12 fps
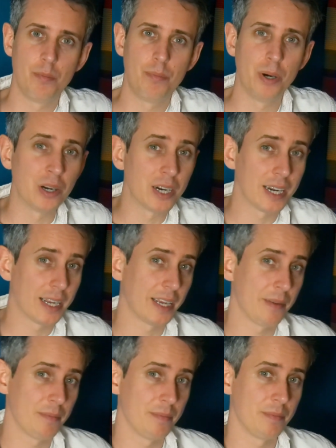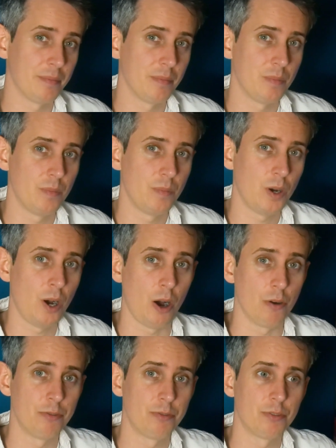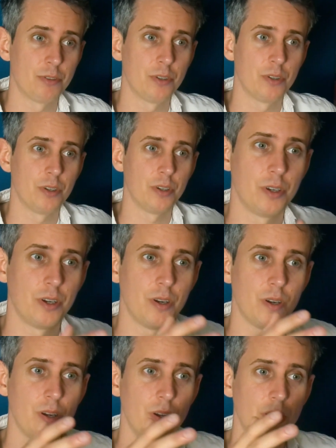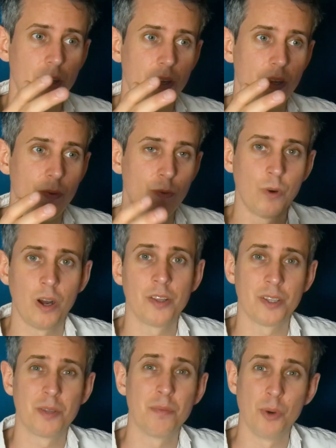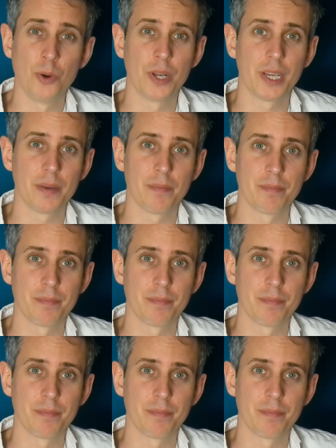bungling him off rather than mourning him.